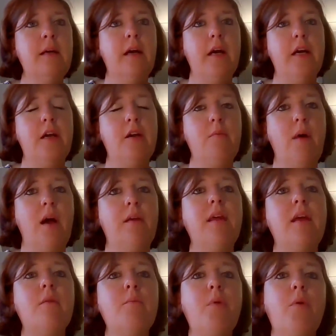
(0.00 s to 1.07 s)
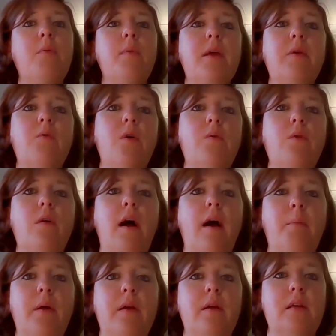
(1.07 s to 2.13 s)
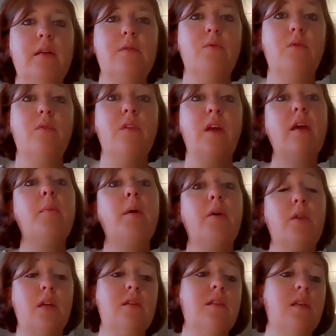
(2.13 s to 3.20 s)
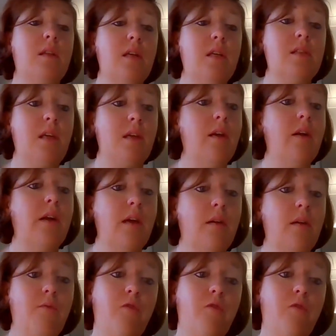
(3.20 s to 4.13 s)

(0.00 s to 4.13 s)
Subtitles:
I think probably what will happen is we'll think about using these earlier